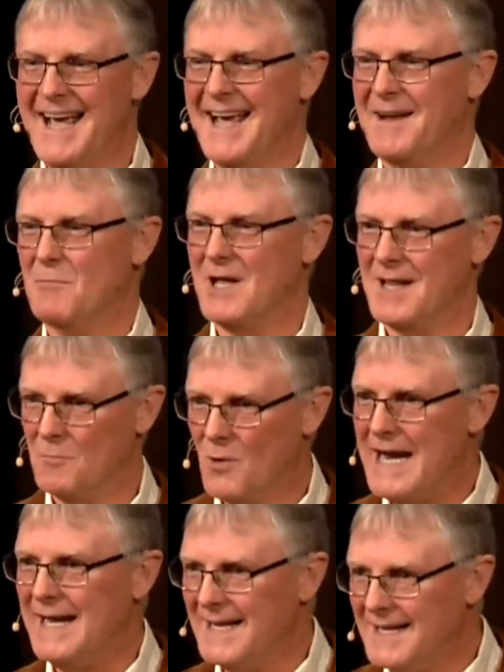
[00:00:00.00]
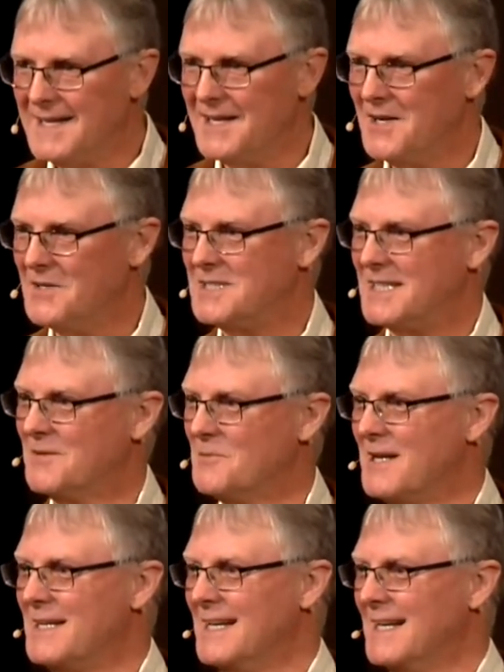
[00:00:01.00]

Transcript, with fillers: And while I'm waiting, you know, to get running